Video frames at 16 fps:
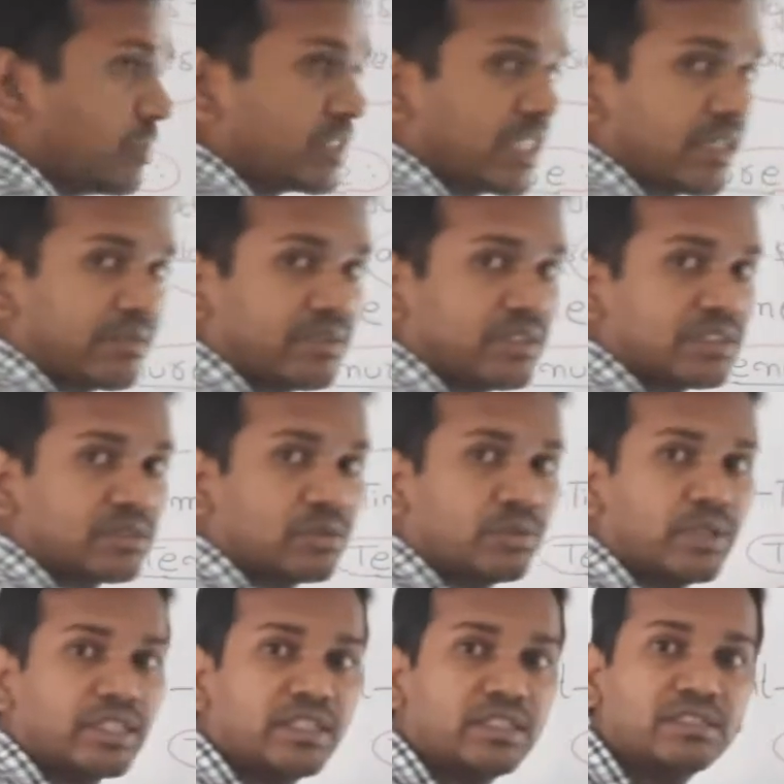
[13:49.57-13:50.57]
service, no
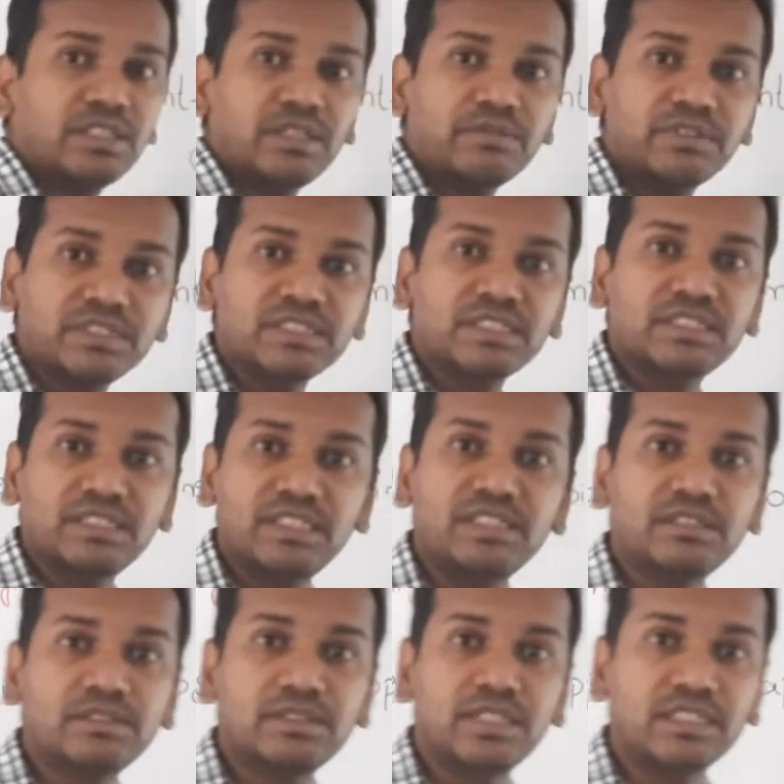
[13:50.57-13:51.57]
other service
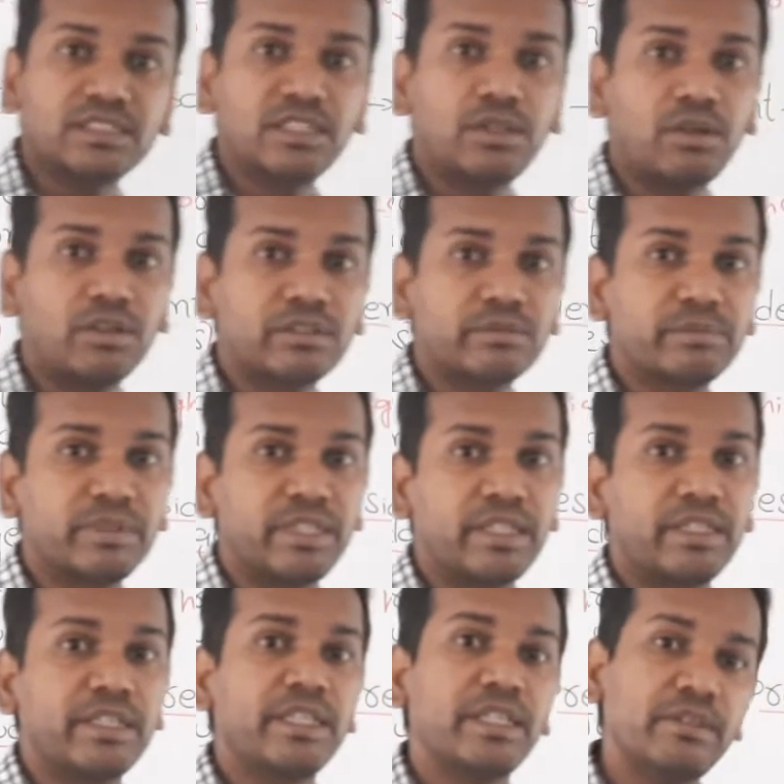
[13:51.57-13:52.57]
is such a long
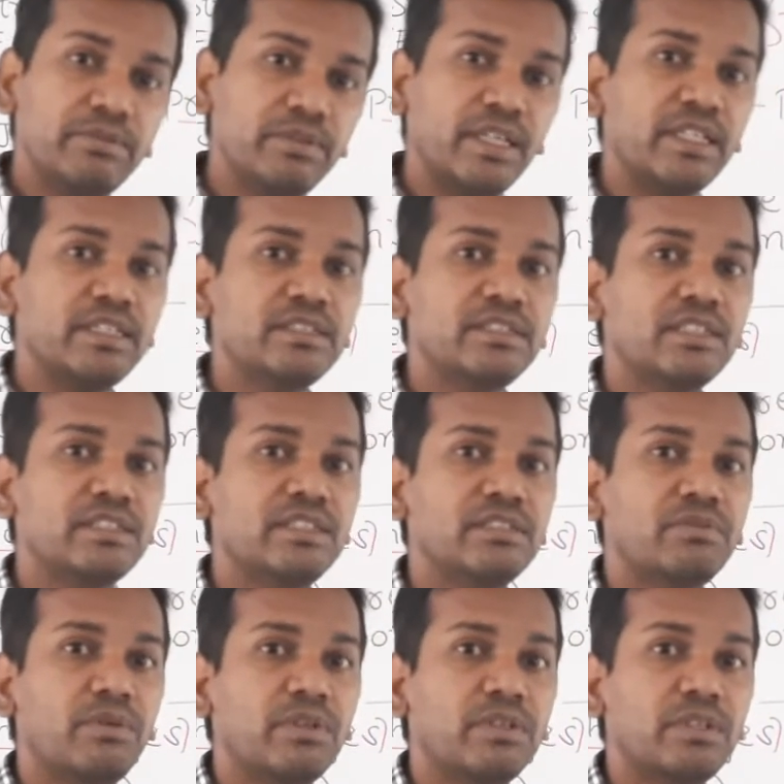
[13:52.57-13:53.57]
period. If any
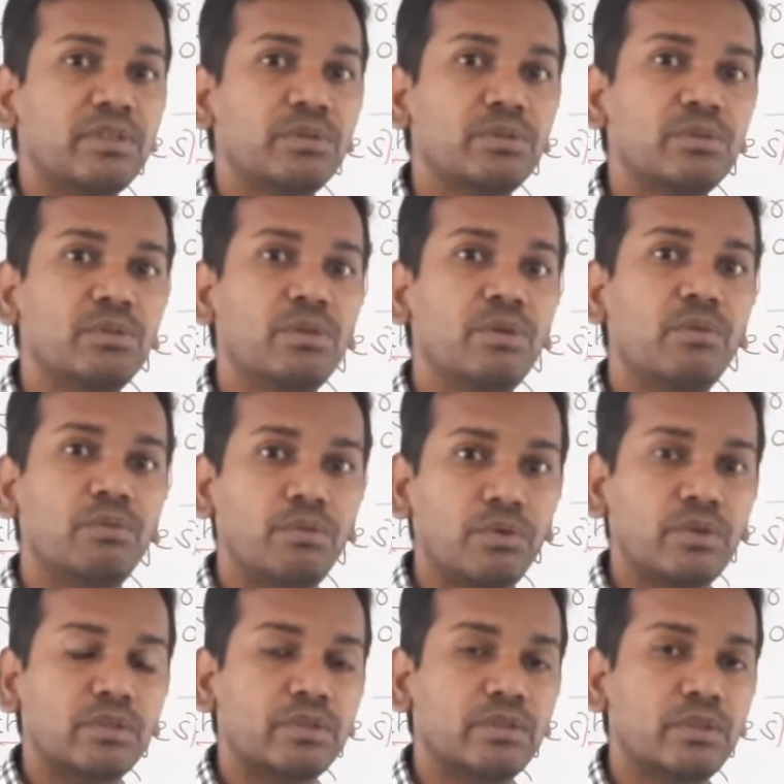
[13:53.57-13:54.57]
judges wanted to
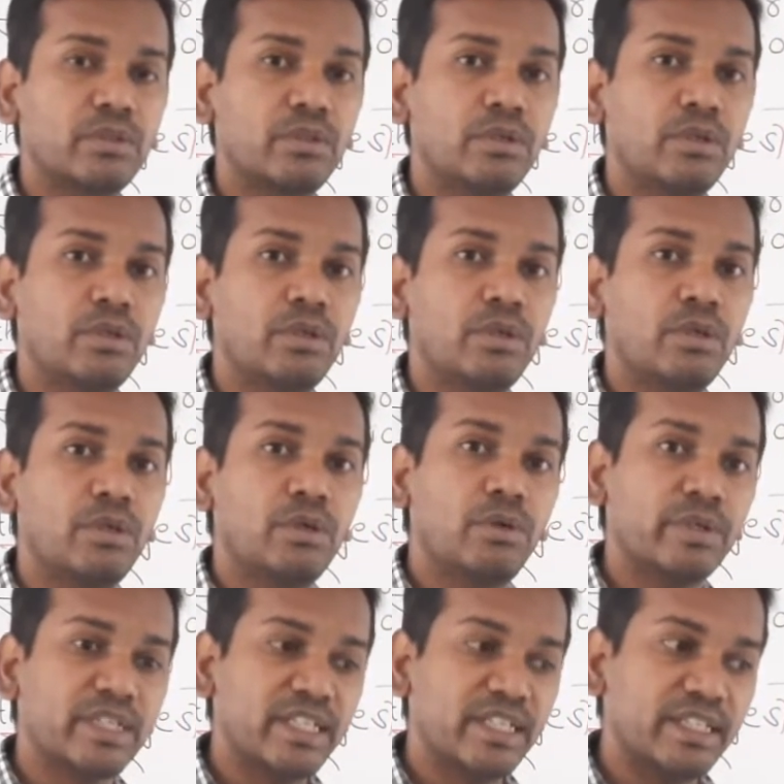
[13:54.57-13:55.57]
work,
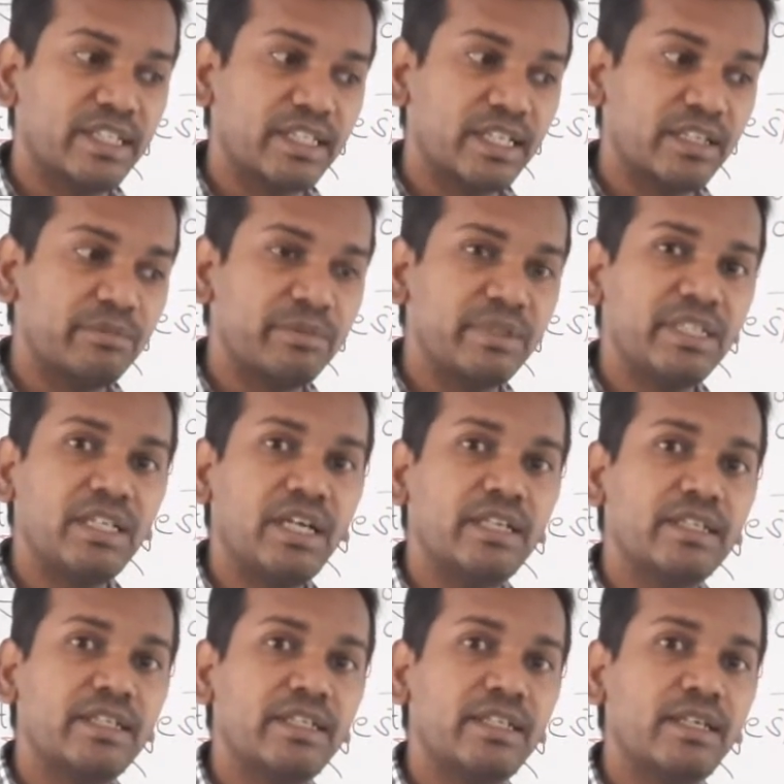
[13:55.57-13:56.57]
okay, they can be
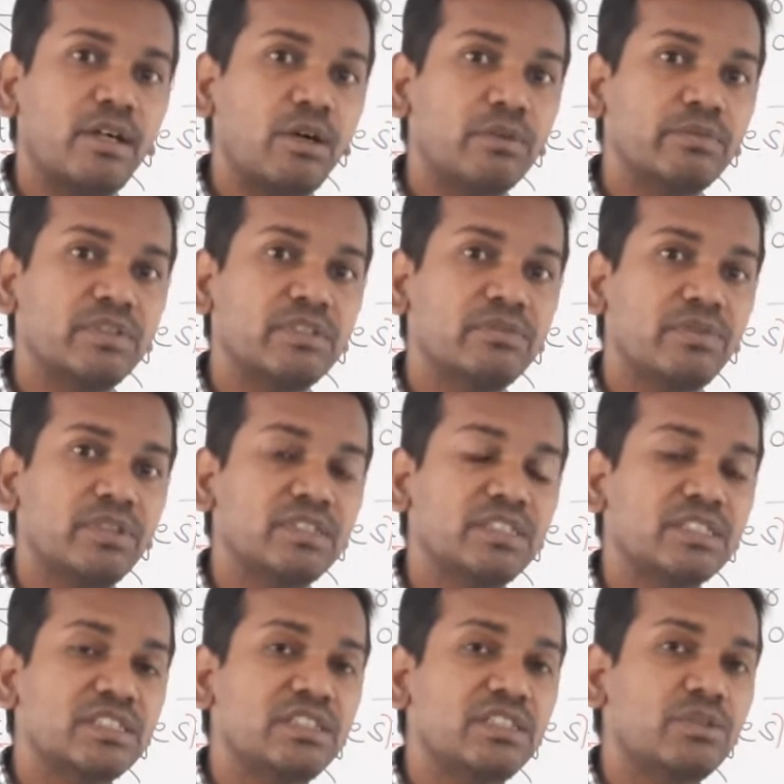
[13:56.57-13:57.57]
at a office for
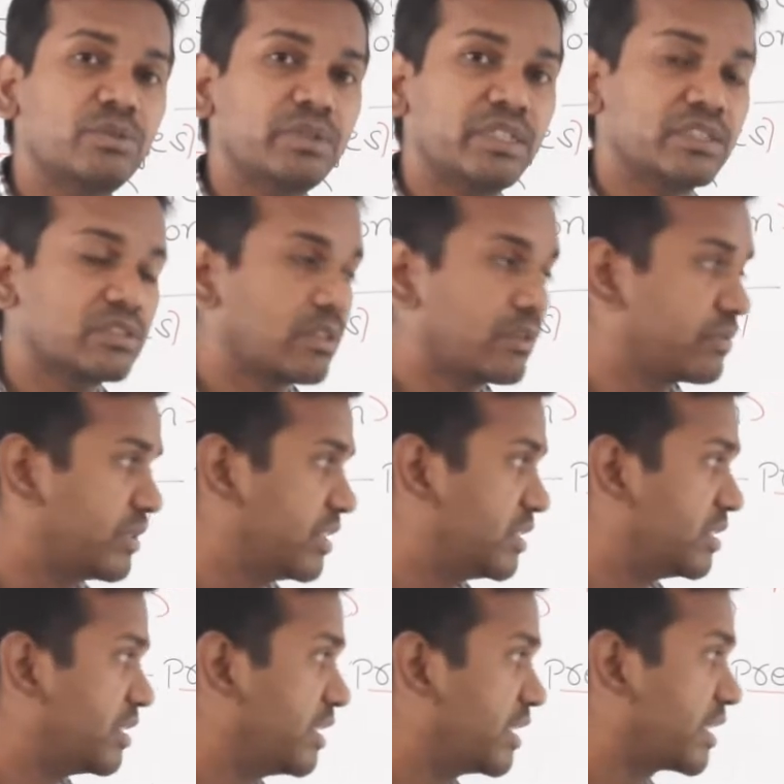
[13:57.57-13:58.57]
62 years of
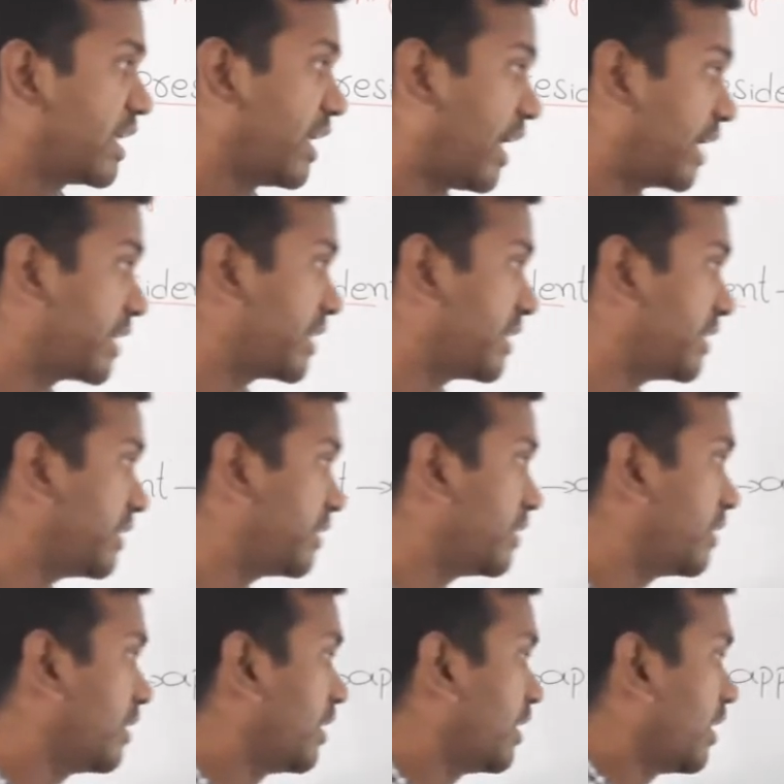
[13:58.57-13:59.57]
age, they can attain.
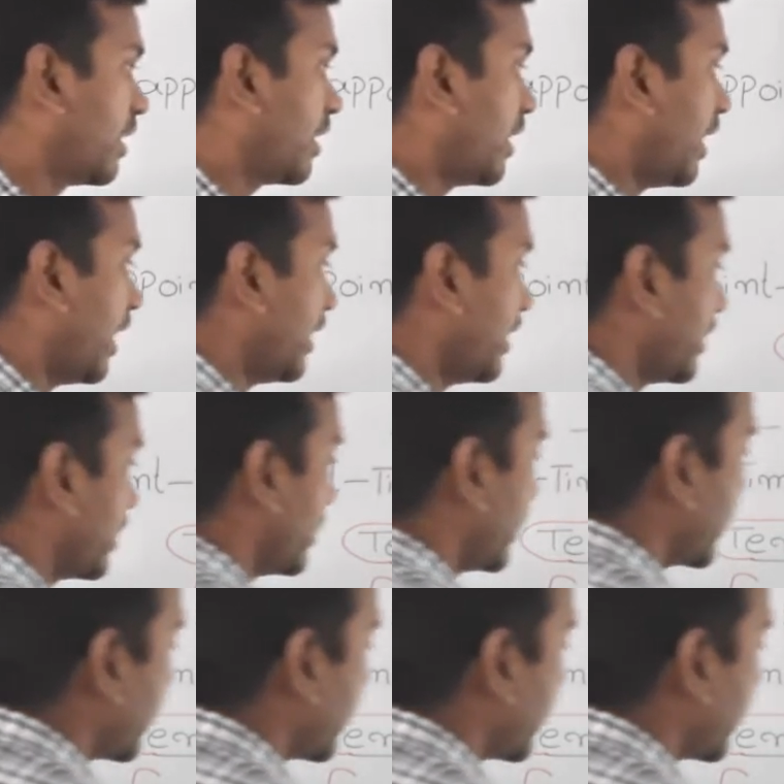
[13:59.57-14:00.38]
And they